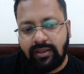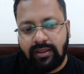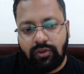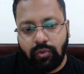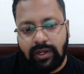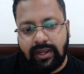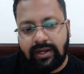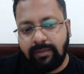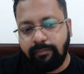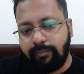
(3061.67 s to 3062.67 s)
You will get
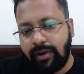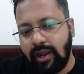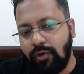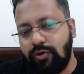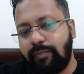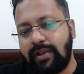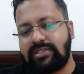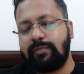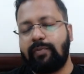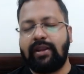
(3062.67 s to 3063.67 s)
a brown
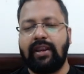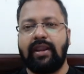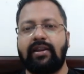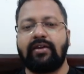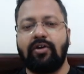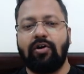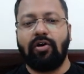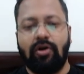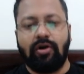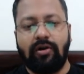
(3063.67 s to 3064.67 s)
precipitate
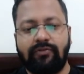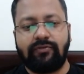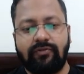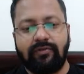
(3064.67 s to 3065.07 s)
of